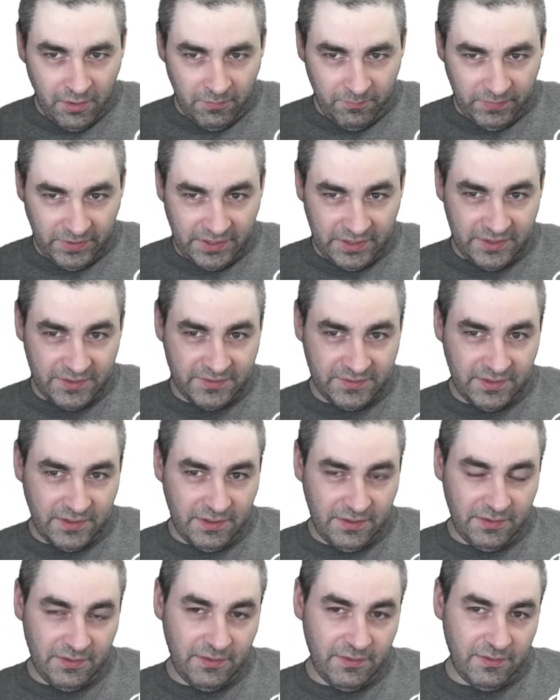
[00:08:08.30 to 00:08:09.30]
because
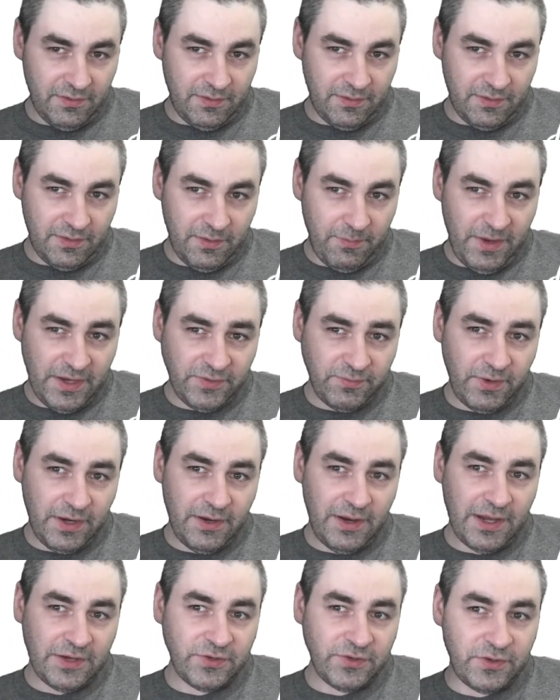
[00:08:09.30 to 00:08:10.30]
the best way
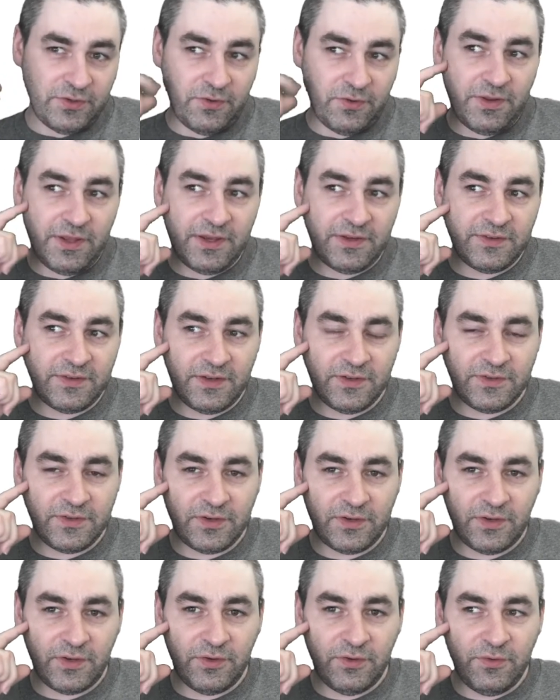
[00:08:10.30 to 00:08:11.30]
to actually do this is
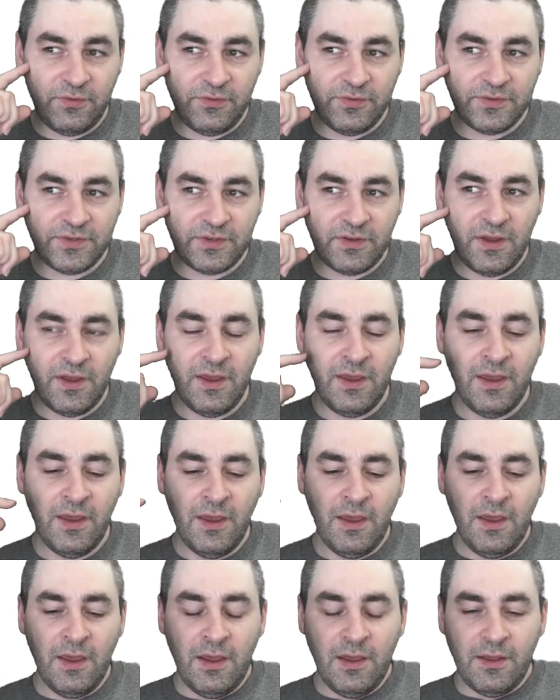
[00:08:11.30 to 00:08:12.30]
to use
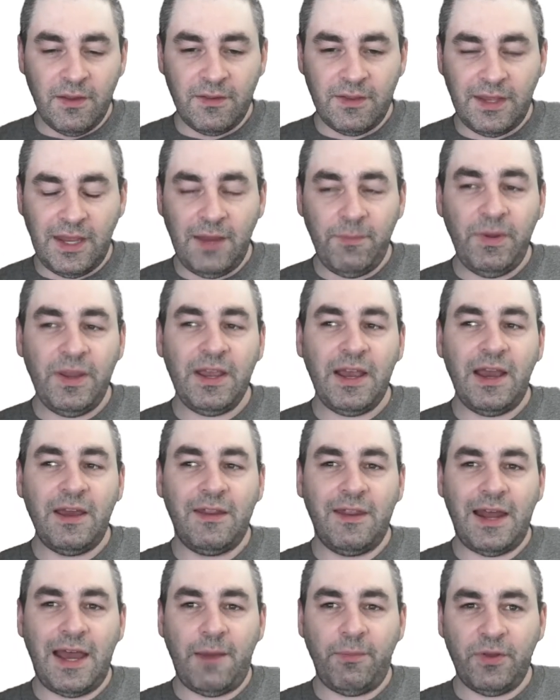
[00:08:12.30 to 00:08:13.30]
the API
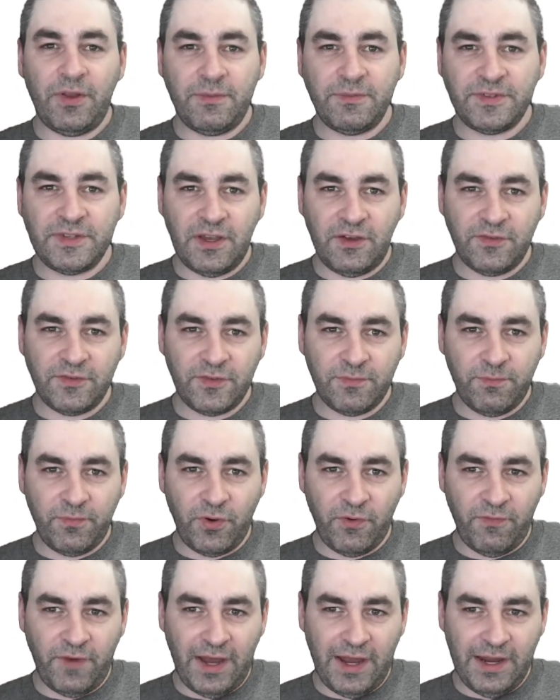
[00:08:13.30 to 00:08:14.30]
that Apple themselves
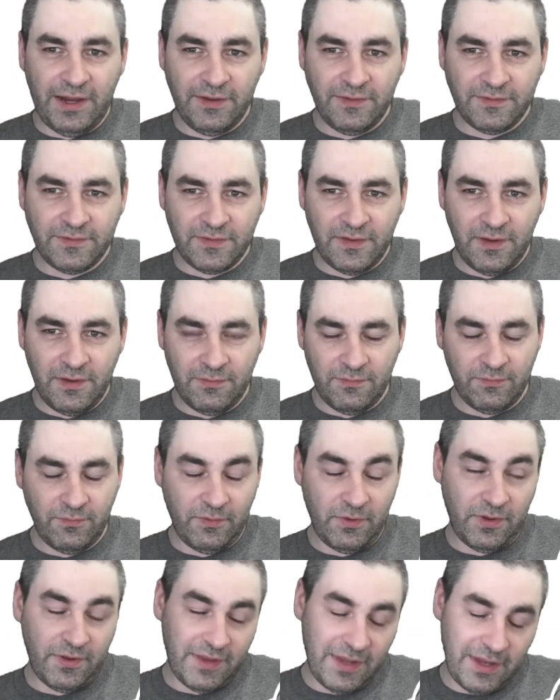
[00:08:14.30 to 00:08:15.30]
provides.
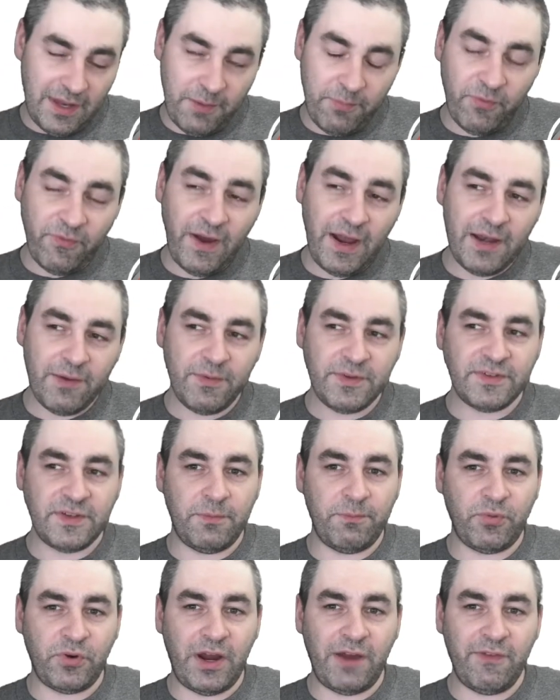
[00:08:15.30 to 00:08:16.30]
Well, they provide it. It's a
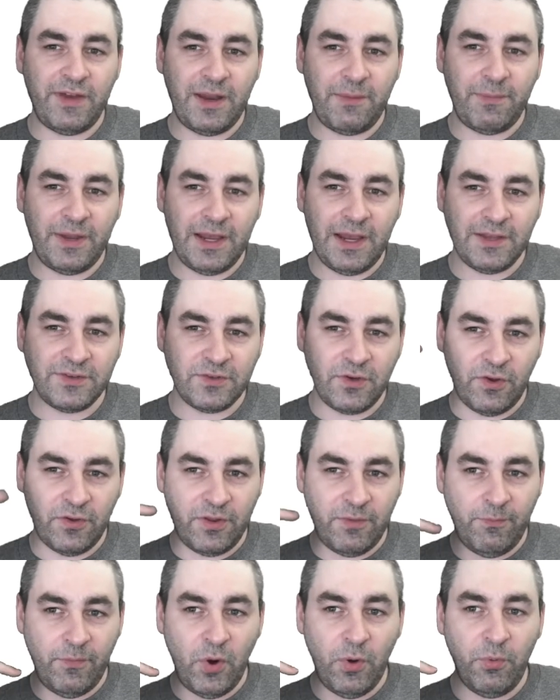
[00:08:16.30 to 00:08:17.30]
private API. It's called
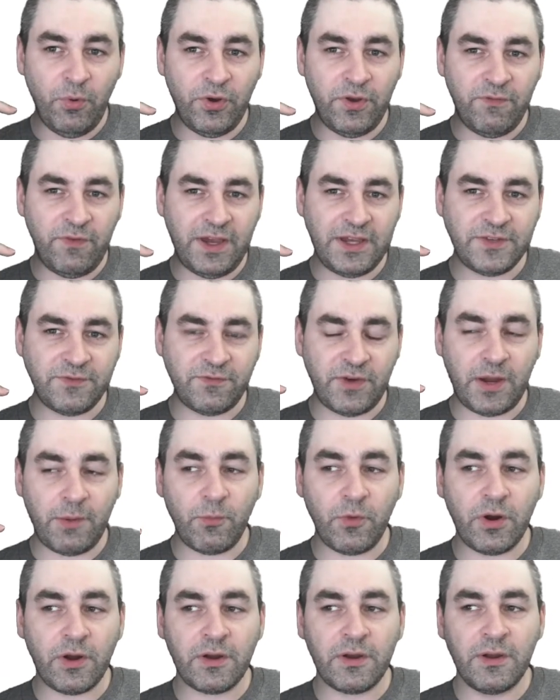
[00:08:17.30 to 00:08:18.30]
the Mobile Device
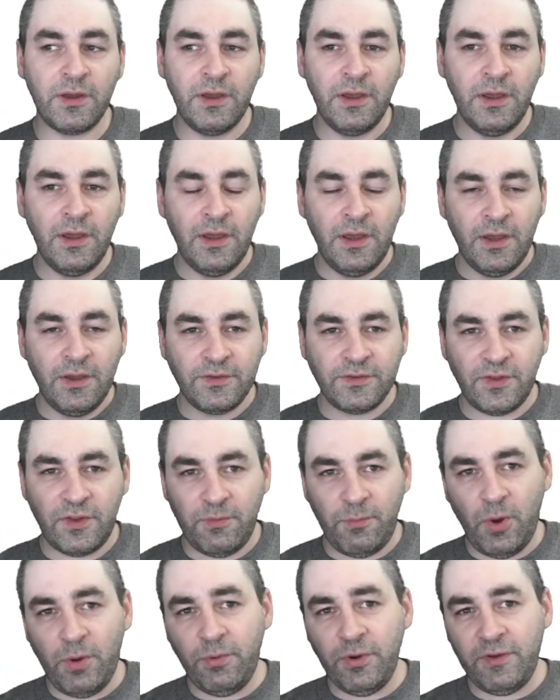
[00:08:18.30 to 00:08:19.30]
Framework. So the
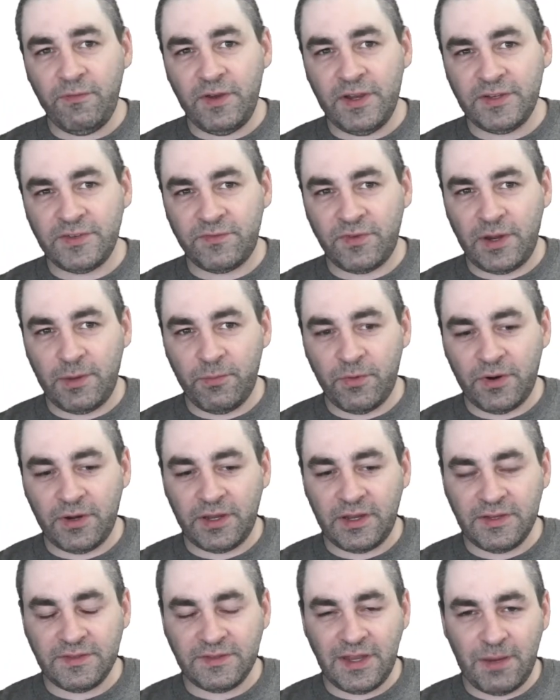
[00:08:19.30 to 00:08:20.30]
Mobile Device
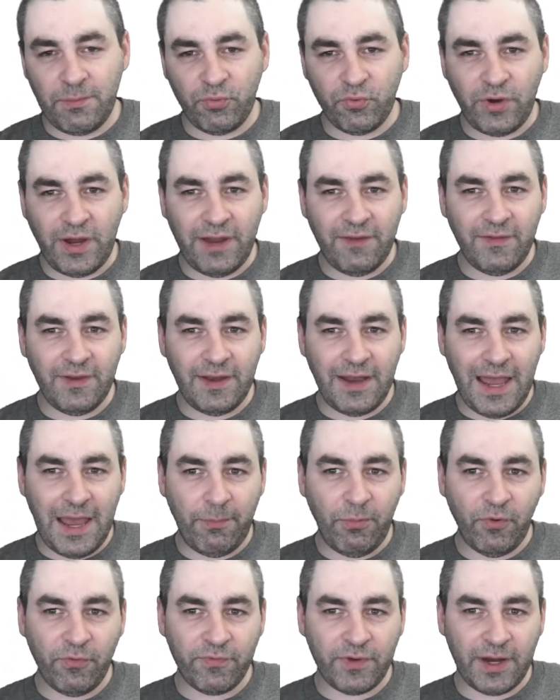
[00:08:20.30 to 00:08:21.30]
Framework is a private
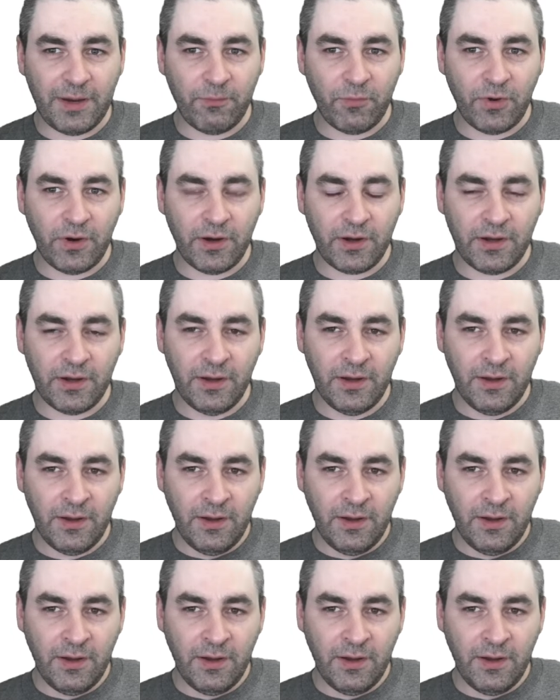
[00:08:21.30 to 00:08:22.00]
Apple framework